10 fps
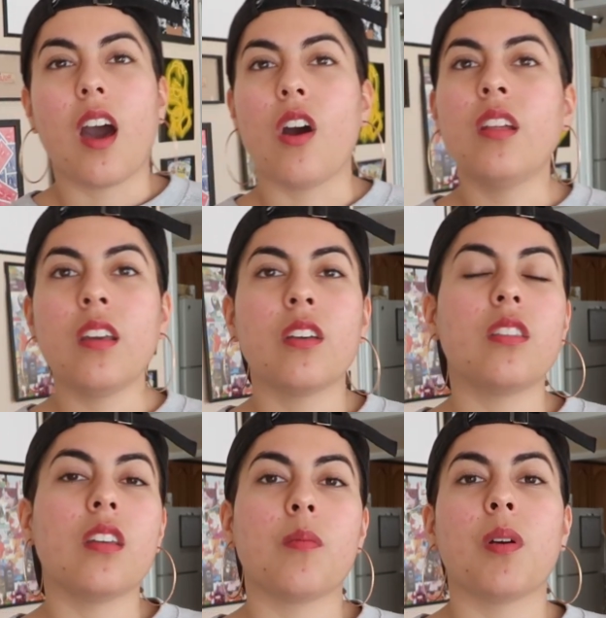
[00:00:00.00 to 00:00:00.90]
All I could
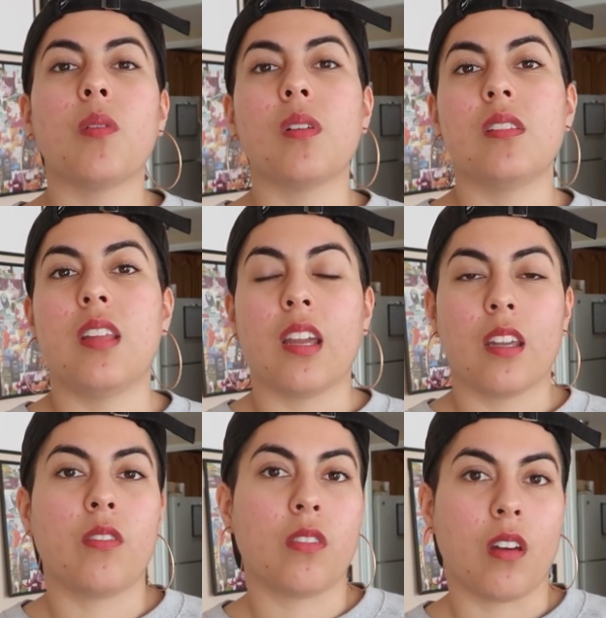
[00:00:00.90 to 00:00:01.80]
think about was
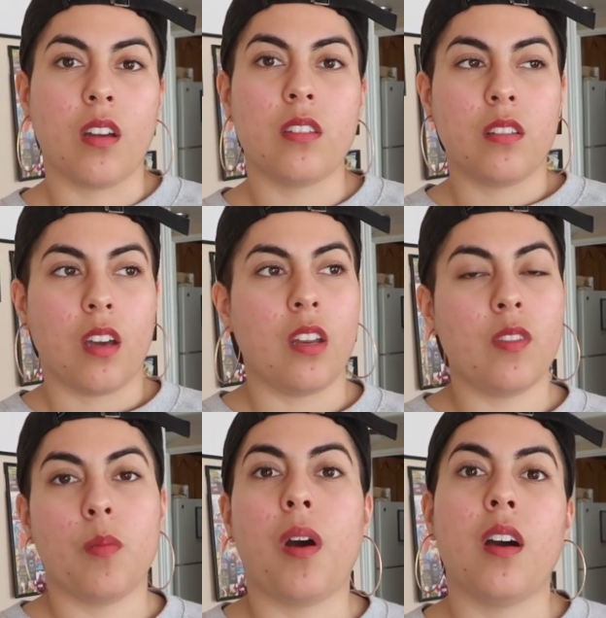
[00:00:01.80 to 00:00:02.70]
negative thoughts and not
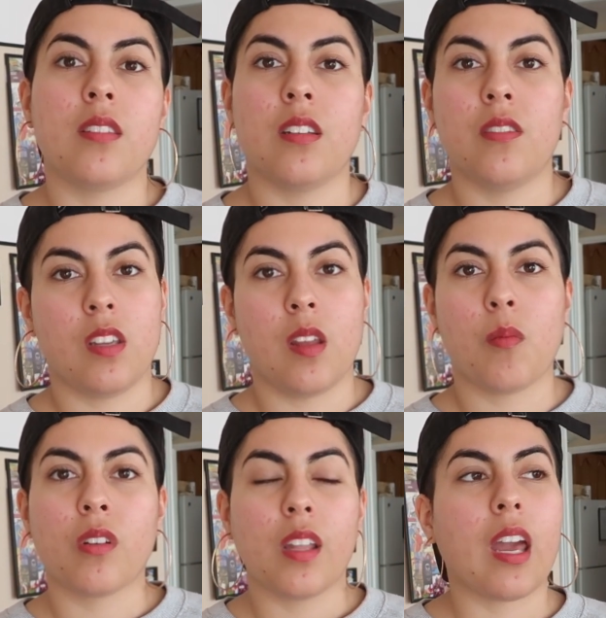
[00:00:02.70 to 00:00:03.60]
even the positives
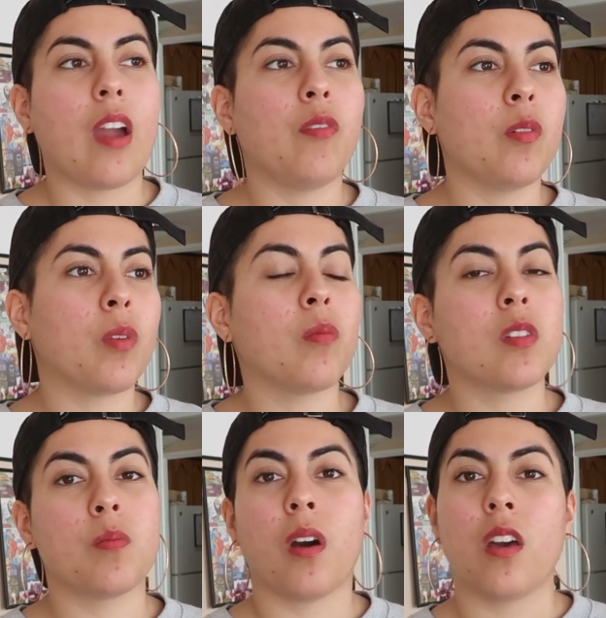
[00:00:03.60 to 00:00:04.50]
anymore. Like, everyone
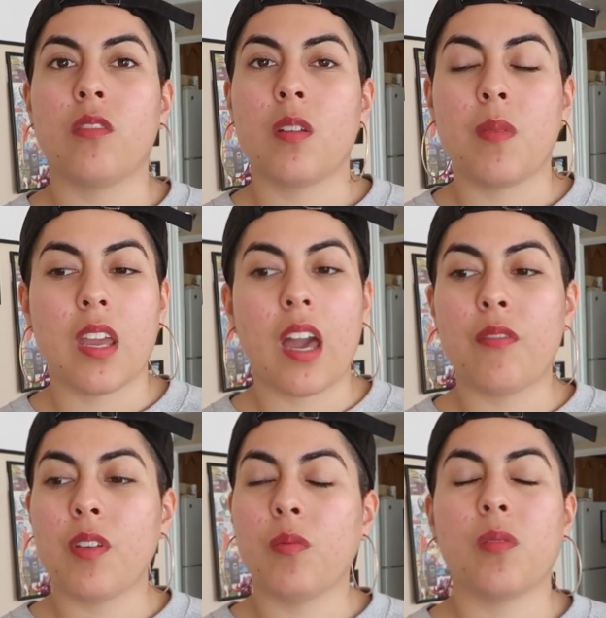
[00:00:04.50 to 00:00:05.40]
was bothering me,
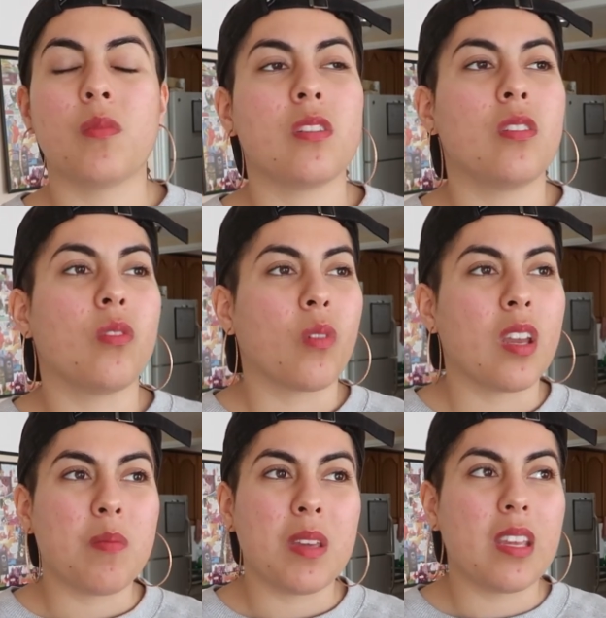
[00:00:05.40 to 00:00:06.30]
everyone was
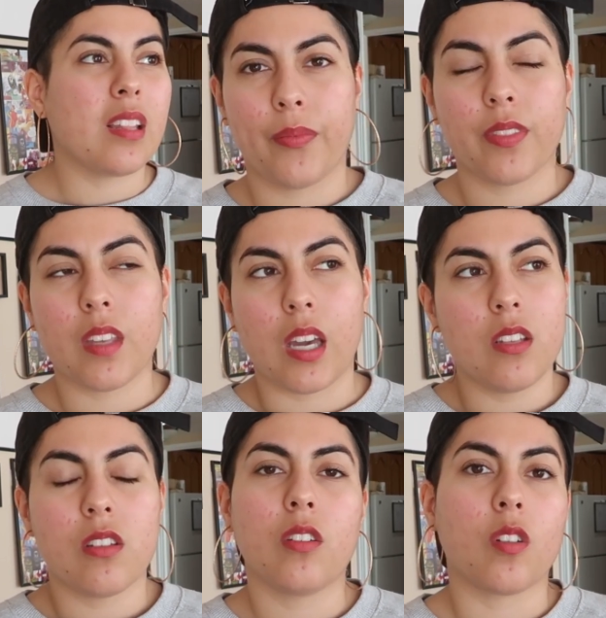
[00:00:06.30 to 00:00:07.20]
annoying me. That
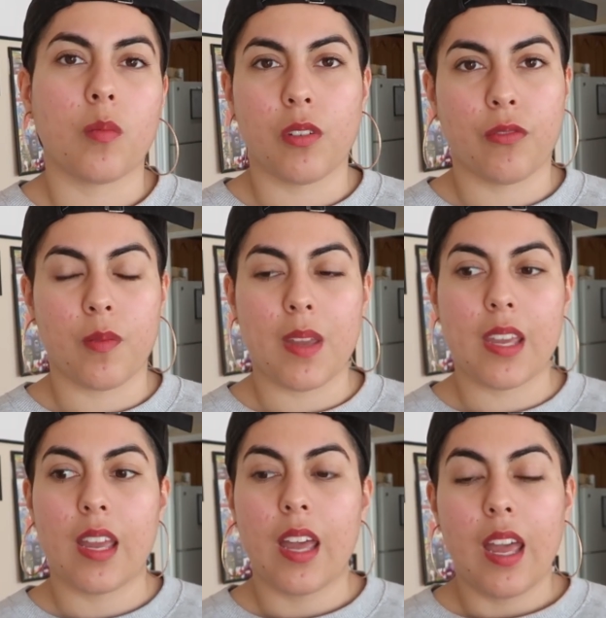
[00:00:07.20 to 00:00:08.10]
is not normal for me.